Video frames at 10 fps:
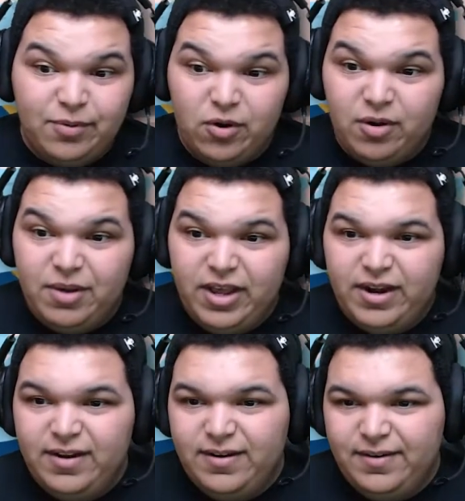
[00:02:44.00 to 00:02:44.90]

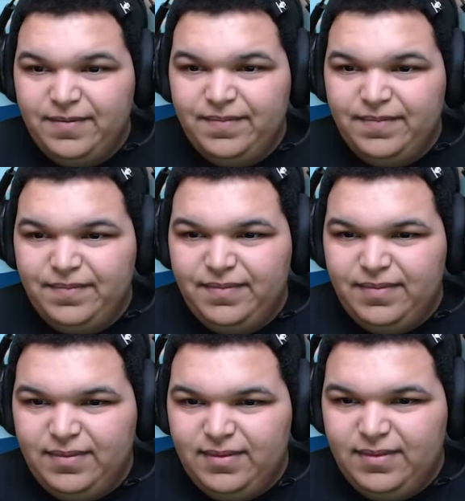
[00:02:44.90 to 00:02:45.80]
Pokemon?
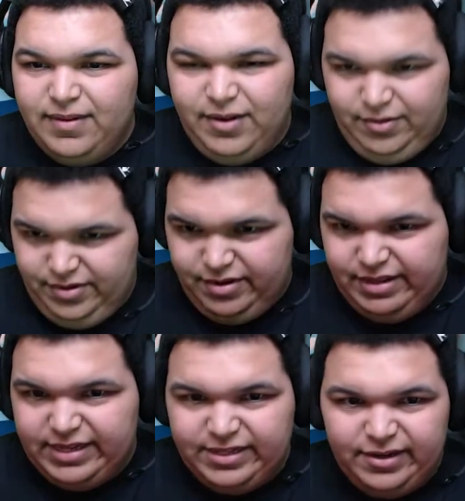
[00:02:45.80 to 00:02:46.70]
Oh no,
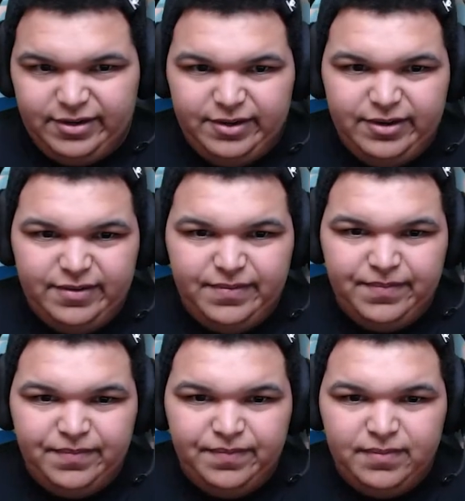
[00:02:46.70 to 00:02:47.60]
that's not good.
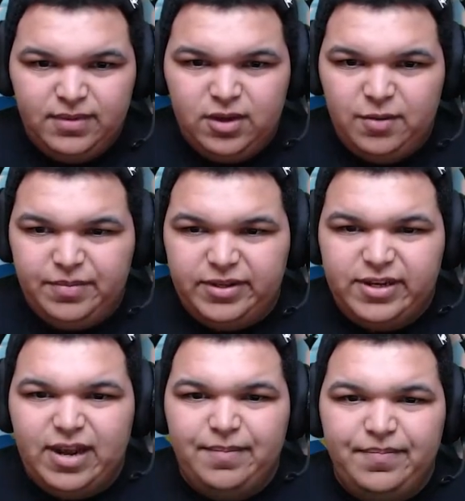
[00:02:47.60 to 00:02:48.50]
Oh, there's
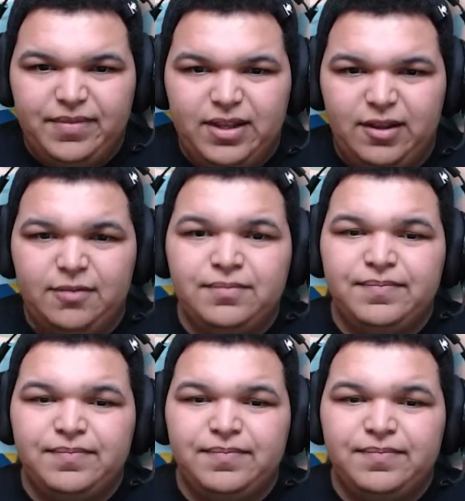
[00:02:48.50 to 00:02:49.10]
Hop. Hello.